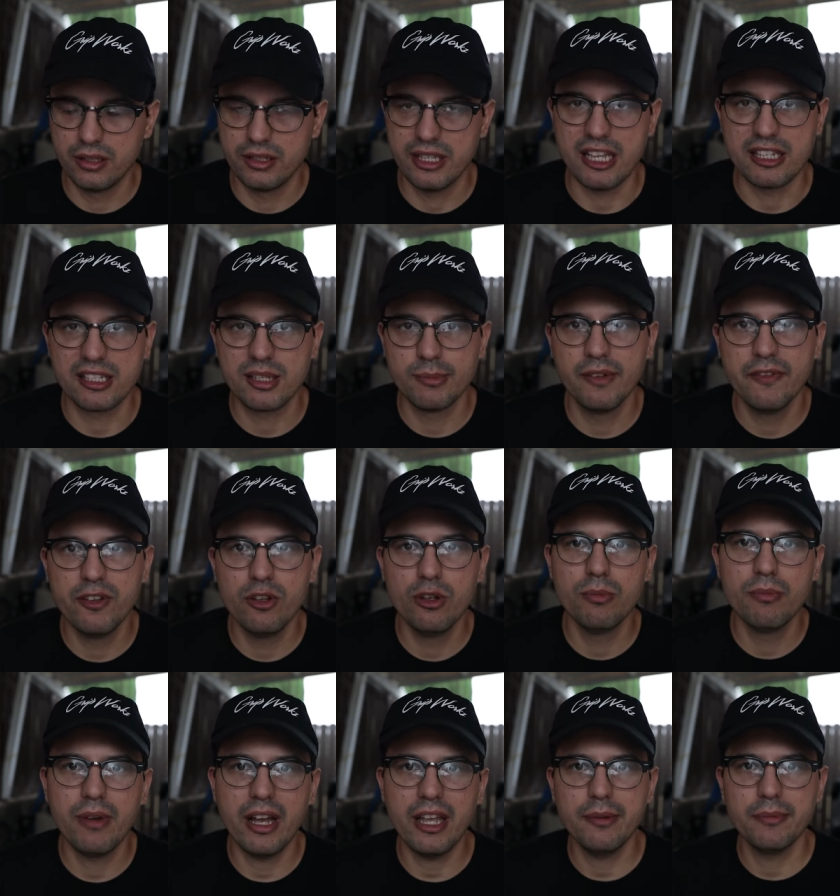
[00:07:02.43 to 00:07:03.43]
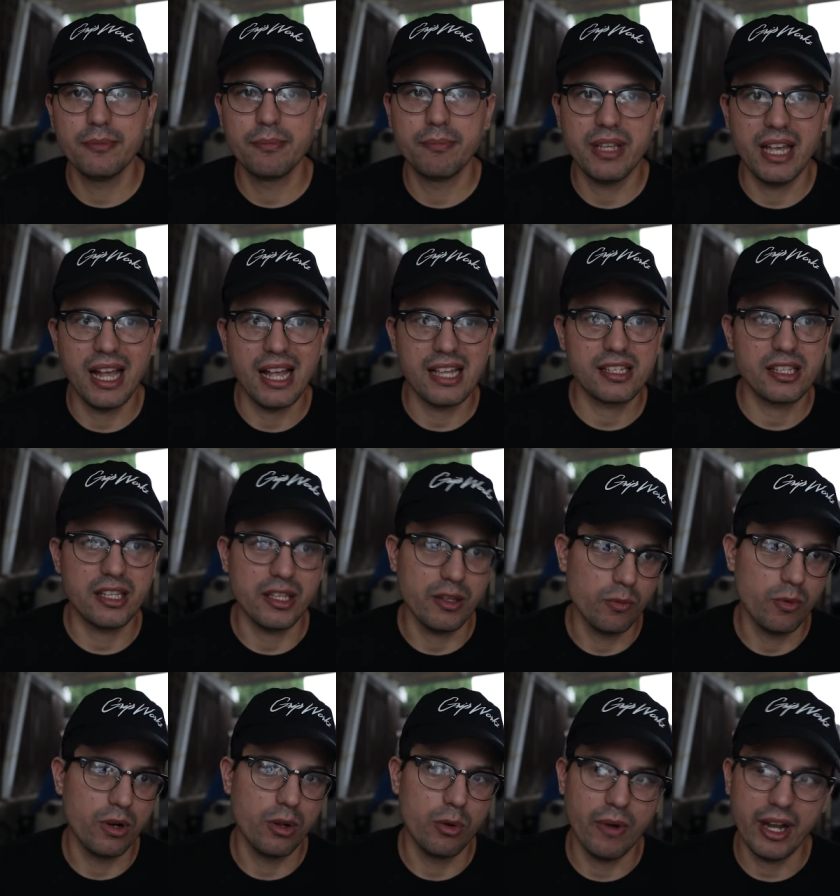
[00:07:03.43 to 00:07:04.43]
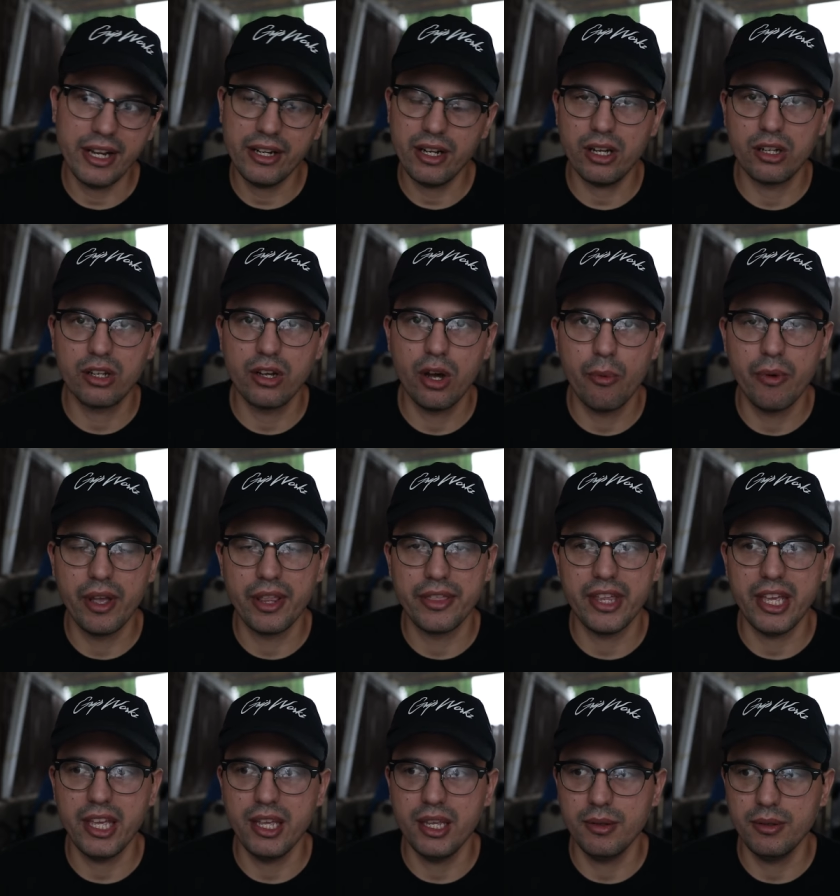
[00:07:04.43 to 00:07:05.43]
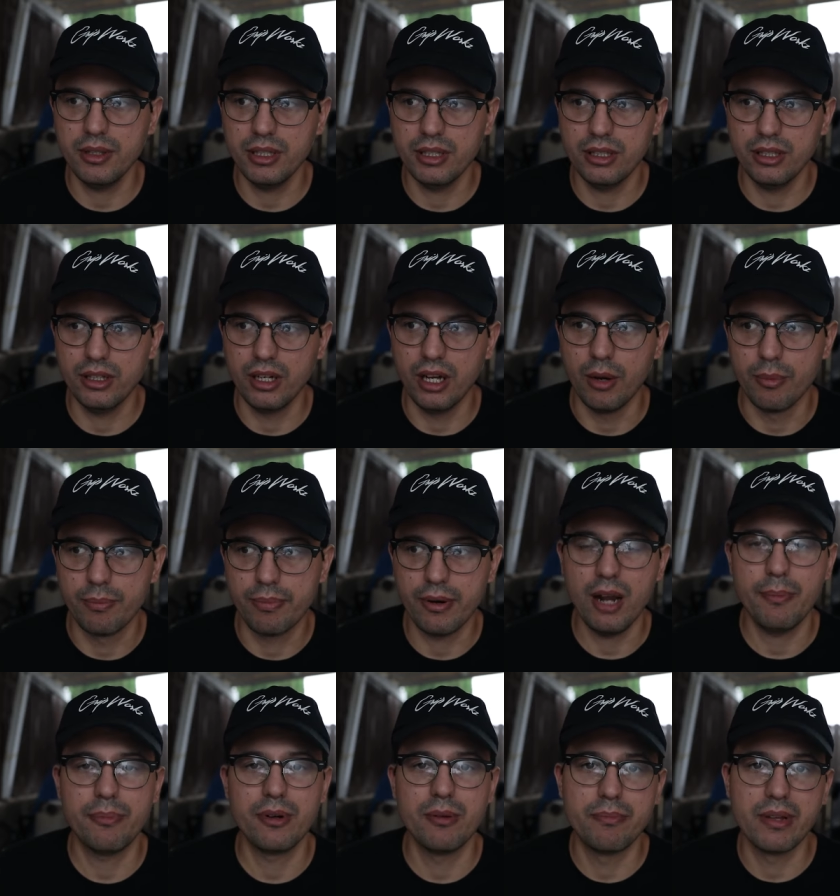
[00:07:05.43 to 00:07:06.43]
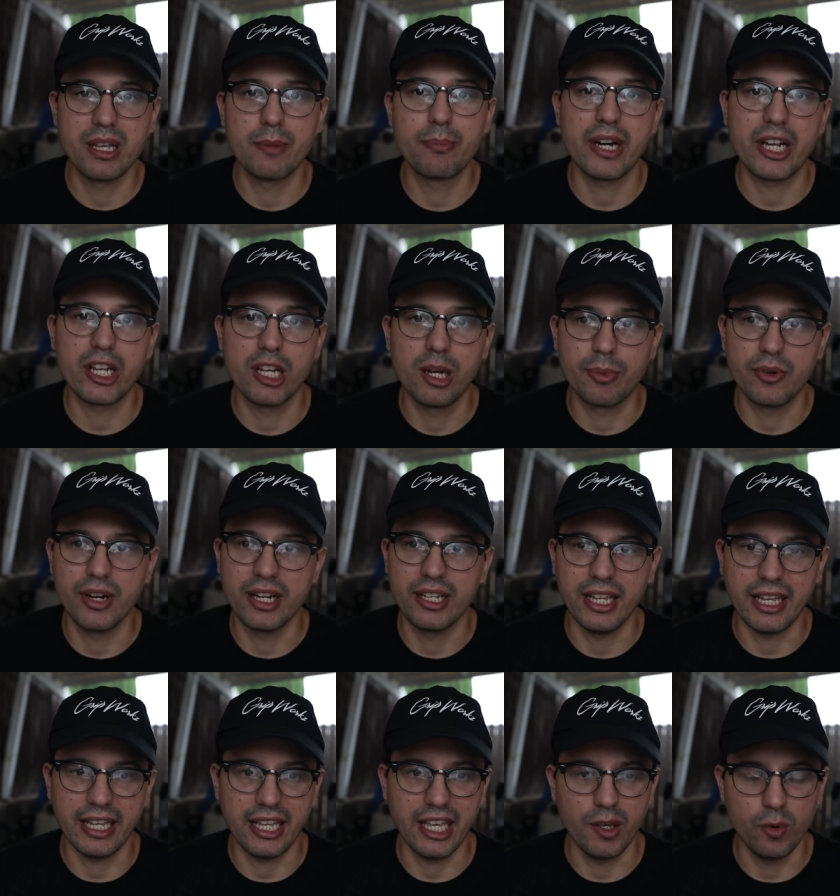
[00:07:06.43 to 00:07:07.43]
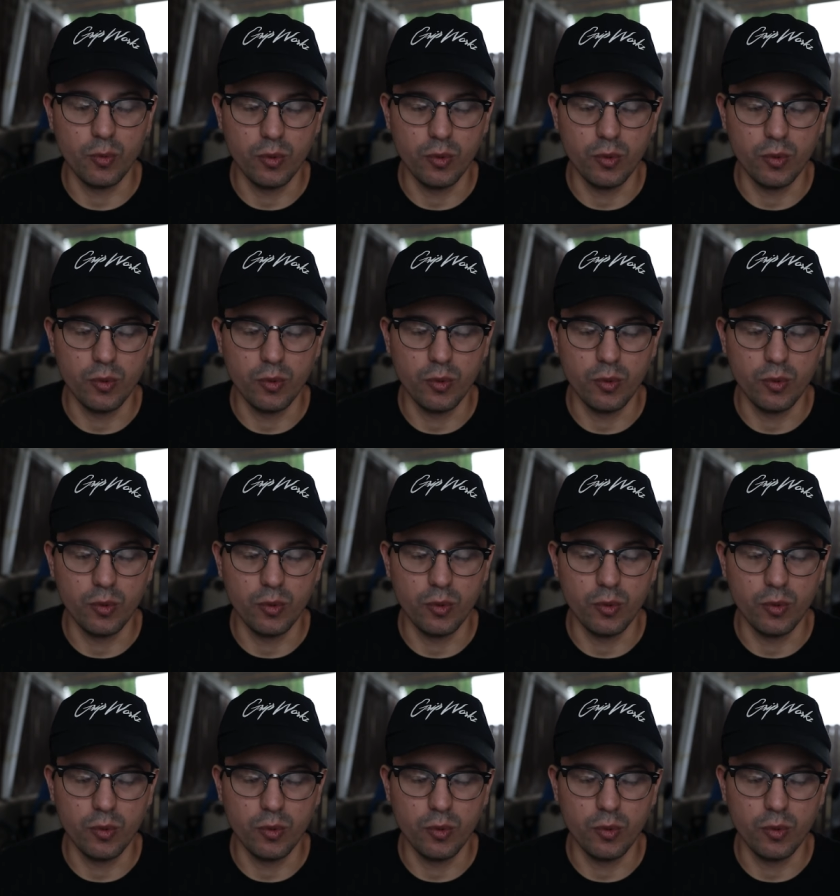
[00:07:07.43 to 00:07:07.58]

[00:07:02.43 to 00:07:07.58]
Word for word: Now, some of you might be asking, well, why not go with a proper big brake upgrade like a